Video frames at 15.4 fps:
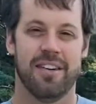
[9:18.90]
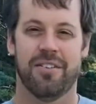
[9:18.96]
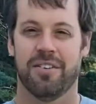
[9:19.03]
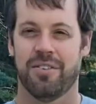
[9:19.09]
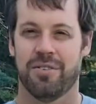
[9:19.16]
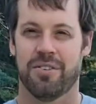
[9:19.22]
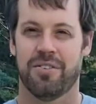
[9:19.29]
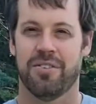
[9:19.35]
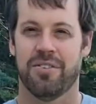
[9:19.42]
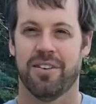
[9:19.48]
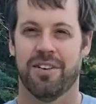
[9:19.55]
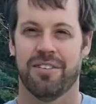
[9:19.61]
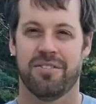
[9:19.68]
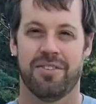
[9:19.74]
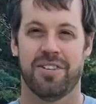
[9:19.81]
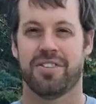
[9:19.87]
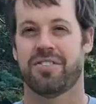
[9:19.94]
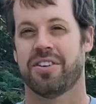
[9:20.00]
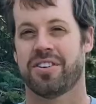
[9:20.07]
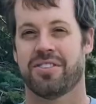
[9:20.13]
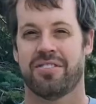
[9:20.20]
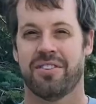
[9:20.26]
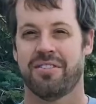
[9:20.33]
go through a
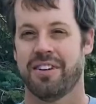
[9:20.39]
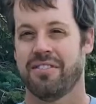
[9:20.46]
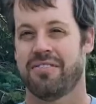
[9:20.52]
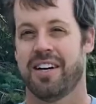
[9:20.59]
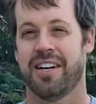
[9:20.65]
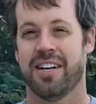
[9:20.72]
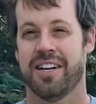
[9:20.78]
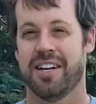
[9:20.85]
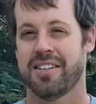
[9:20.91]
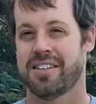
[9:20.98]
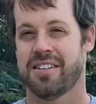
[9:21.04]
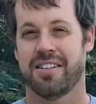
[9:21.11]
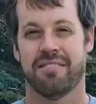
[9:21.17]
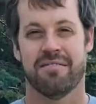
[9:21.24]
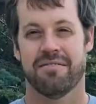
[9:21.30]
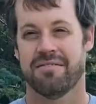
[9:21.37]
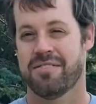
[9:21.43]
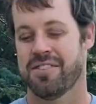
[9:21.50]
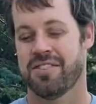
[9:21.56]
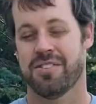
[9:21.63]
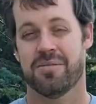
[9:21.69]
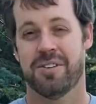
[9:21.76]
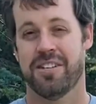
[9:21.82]
restructuring, refinancing
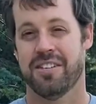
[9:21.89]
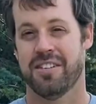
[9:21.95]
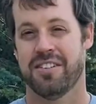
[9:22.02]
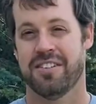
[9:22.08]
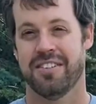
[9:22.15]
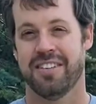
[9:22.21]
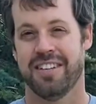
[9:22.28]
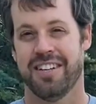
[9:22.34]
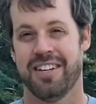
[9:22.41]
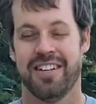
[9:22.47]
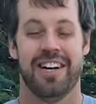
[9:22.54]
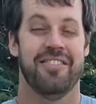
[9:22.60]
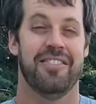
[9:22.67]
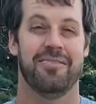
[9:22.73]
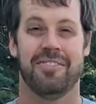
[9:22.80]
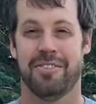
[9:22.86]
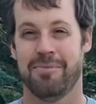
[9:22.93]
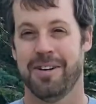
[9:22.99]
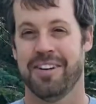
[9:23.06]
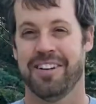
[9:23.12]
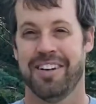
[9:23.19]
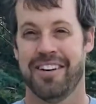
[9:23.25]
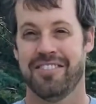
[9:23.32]
situation, and heaven
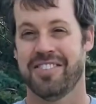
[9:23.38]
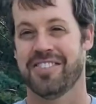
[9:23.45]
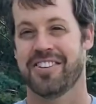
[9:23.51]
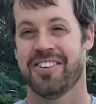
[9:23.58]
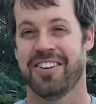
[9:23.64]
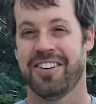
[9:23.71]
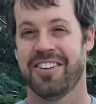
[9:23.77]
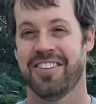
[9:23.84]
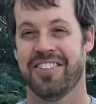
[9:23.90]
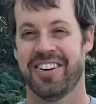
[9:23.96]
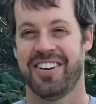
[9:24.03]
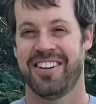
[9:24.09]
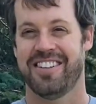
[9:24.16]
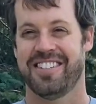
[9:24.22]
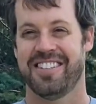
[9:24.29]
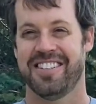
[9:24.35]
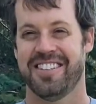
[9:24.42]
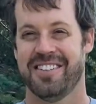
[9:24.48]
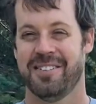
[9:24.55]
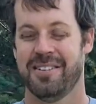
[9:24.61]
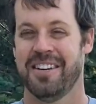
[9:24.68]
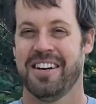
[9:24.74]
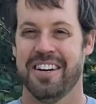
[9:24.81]
forbid have to turn it over
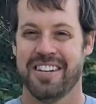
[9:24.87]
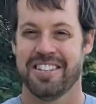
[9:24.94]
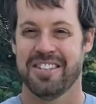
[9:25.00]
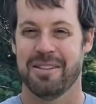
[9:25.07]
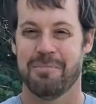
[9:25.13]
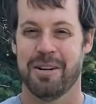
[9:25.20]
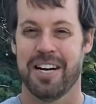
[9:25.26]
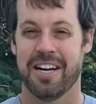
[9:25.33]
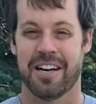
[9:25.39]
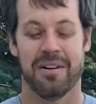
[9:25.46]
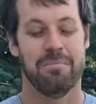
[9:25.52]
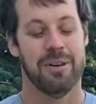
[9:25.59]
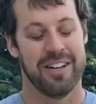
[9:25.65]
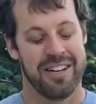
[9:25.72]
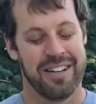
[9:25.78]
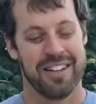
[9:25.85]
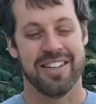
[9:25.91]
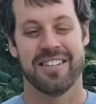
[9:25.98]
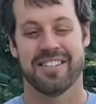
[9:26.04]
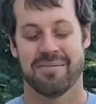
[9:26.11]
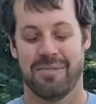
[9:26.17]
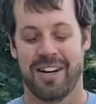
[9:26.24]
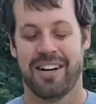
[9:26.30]
to the bank. But at
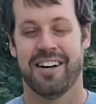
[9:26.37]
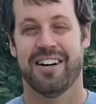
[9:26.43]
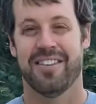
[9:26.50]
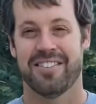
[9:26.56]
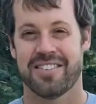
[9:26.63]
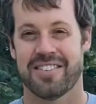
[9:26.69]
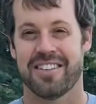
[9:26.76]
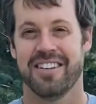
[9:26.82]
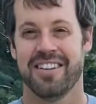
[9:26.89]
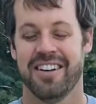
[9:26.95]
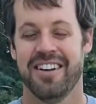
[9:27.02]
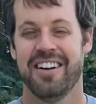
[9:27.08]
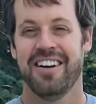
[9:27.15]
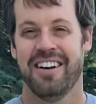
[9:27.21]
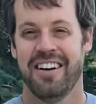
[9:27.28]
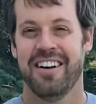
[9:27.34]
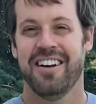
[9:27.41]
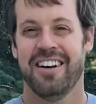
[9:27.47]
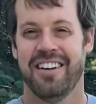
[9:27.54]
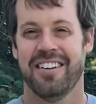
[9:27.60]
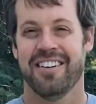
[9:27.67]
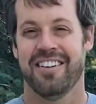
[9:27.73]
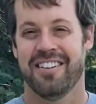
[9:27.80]
least my house and
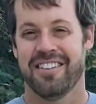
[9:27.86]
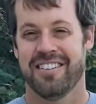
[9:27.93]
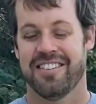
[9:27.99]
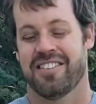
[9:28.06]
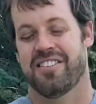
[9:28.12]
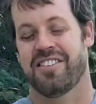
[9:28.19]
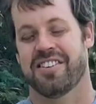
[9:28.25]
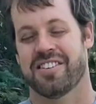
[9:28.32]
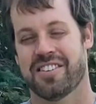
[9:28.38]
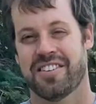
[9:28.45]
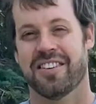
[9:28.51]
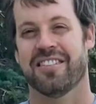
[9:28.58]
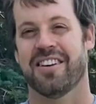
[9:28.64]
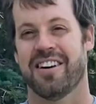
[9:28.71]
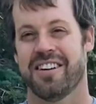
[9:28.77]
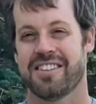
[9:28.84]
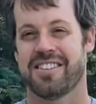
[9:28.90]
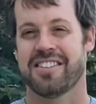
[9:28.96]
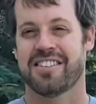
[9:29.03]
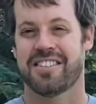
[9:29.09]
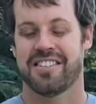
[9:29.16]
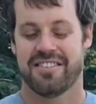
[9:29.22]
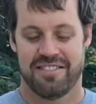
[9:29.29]
the 3-stall garage
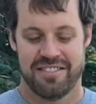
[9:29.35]
is